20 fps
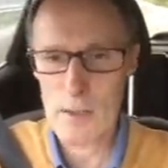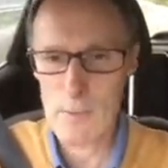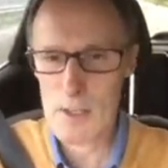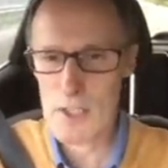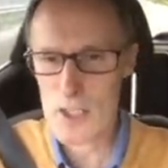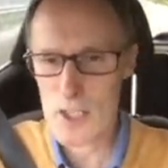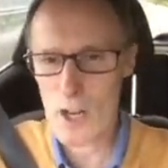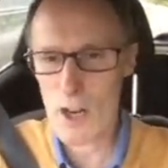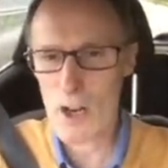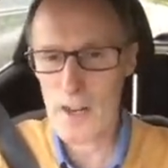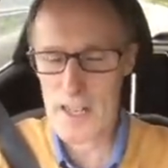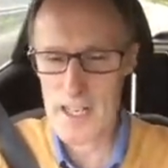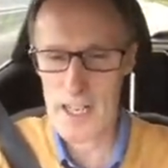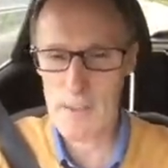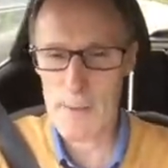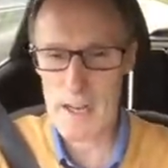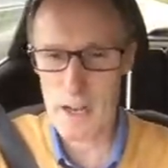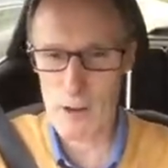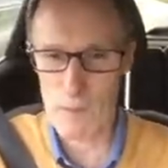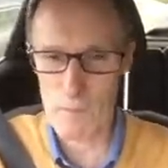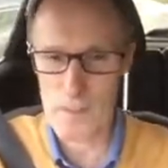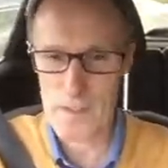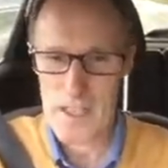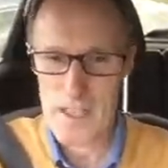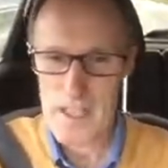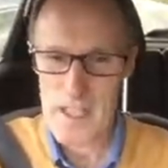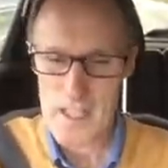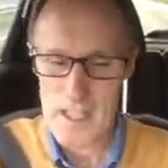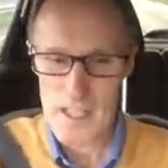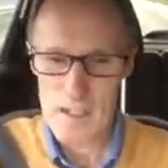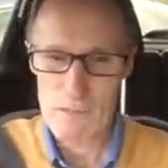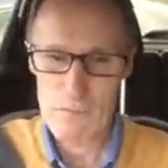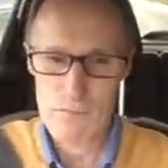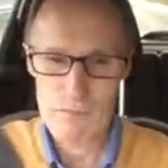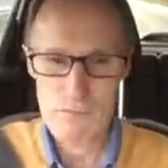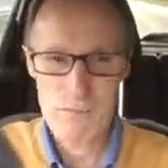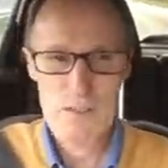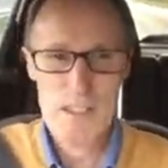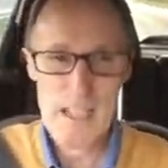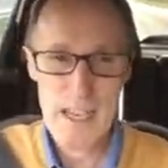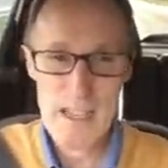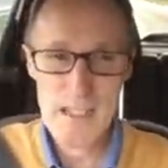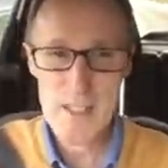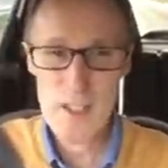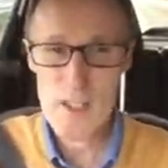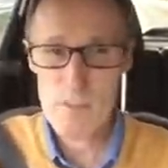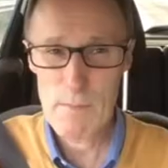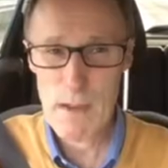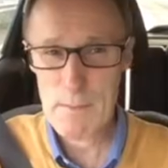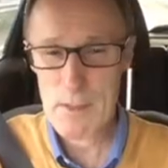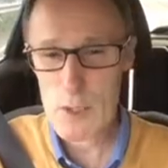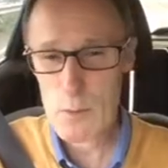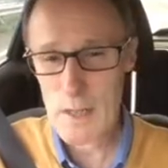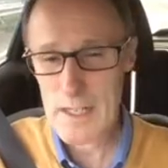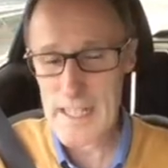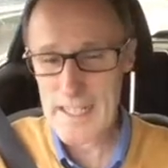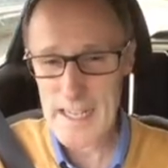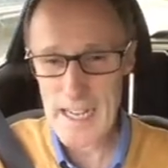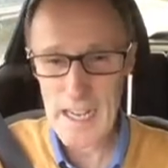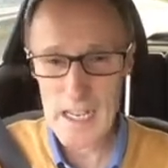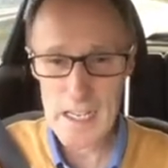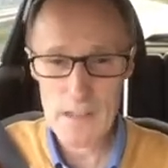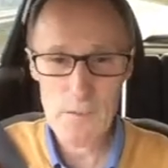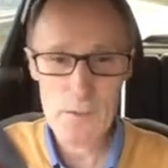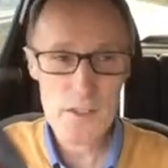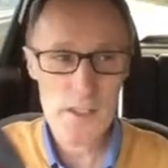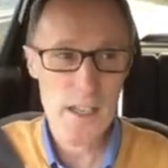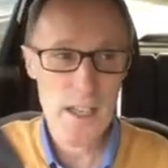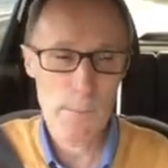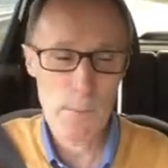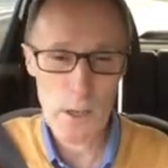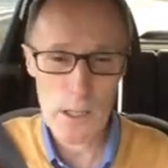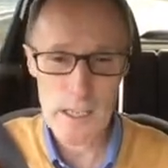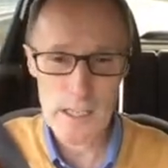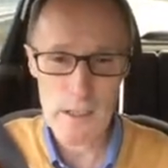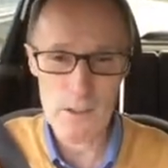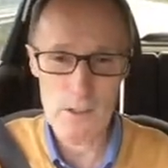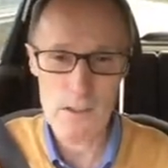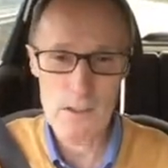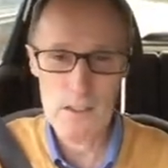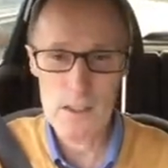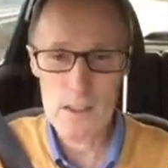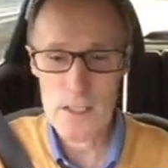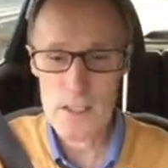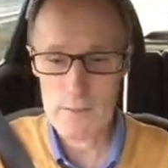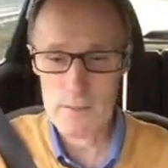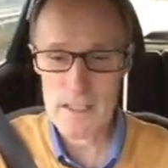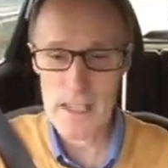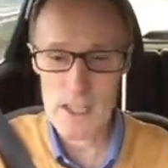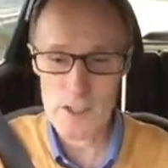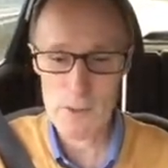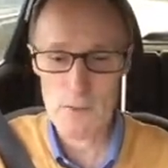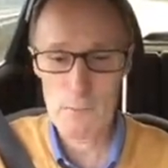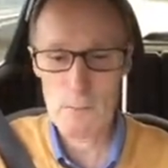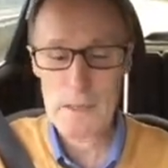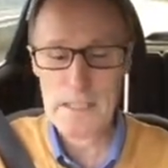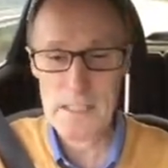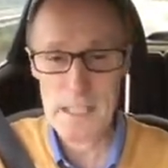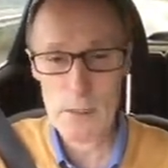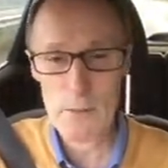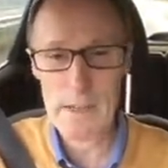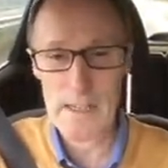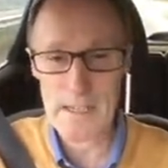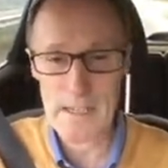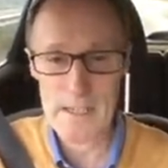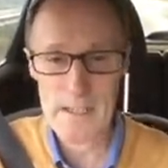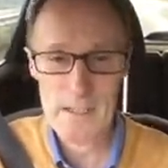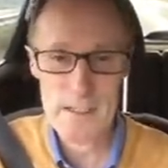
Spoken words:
And we're talking about 10, maybe 20 car lengths there pulling out, because I'm catching up pretty quick.